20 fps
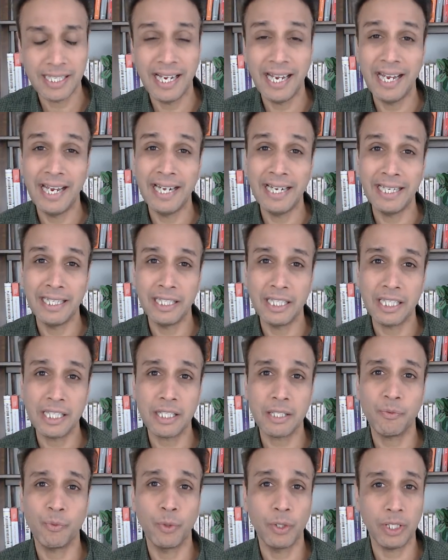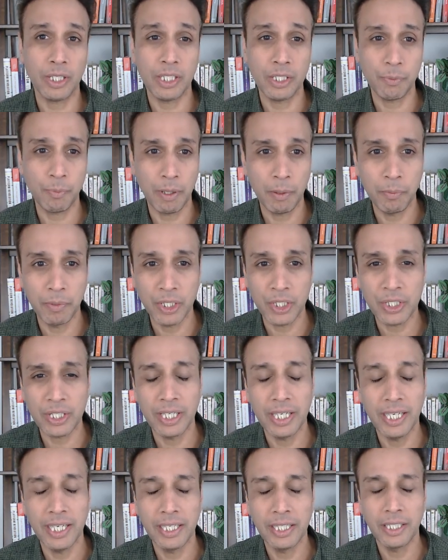and this work is published
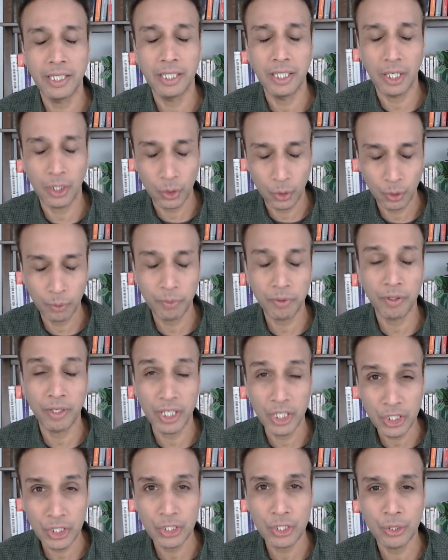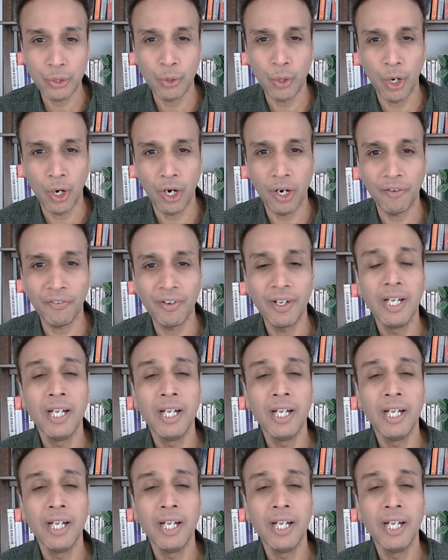in the October issue of